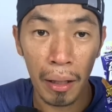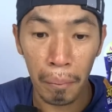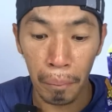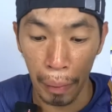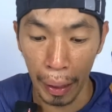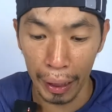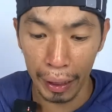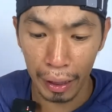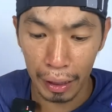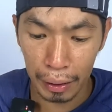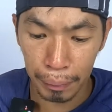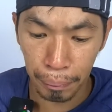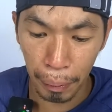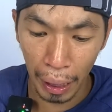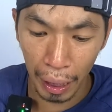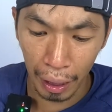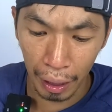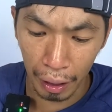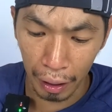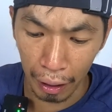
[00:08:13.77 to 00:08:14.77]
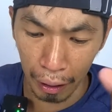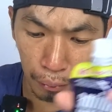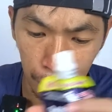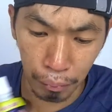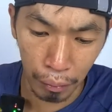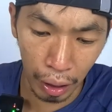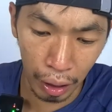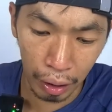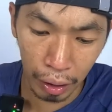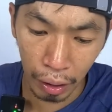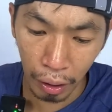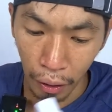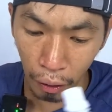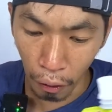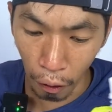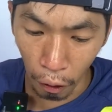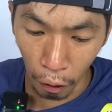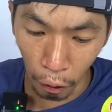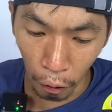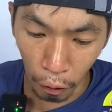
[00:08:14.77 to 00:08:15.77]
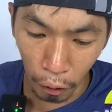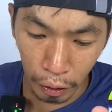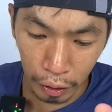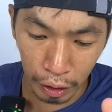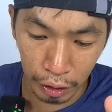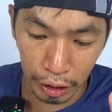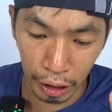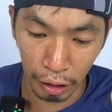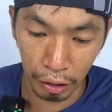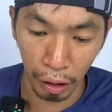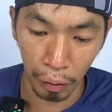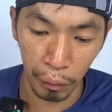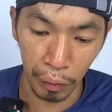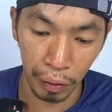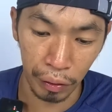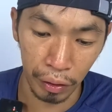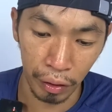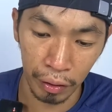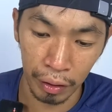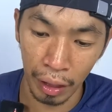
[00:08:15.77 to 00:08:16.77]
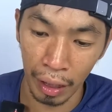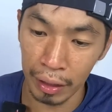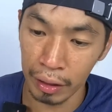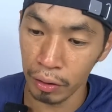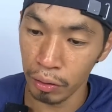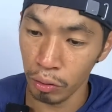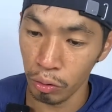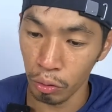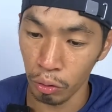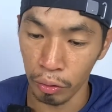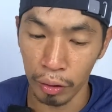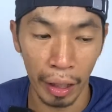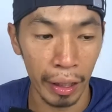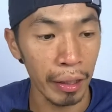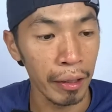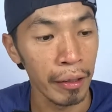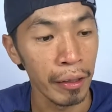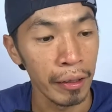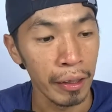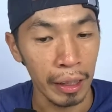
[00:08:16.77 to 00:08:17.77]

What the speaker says: biggest pack among all the gel that we're going to test today.